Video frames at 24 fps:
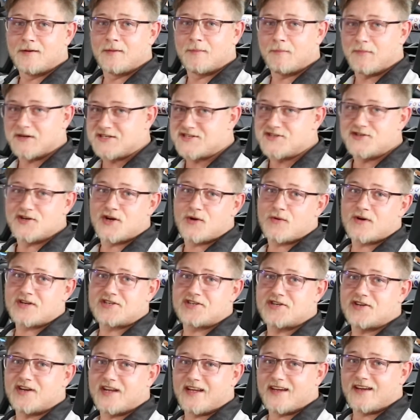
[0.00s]
but you know
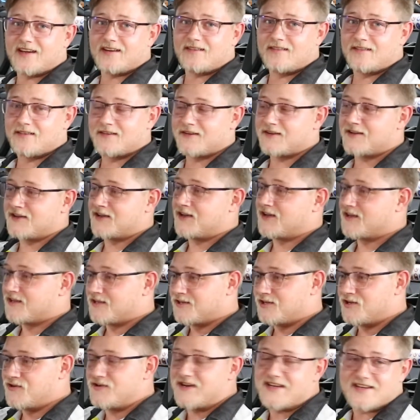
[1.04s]
what you need?
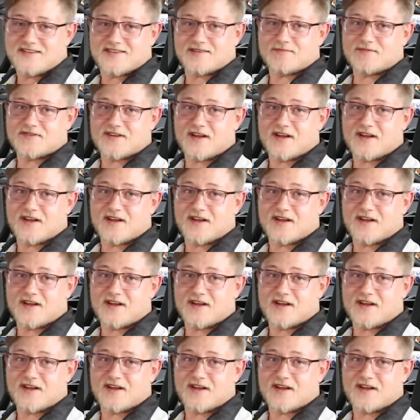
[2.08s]
You need some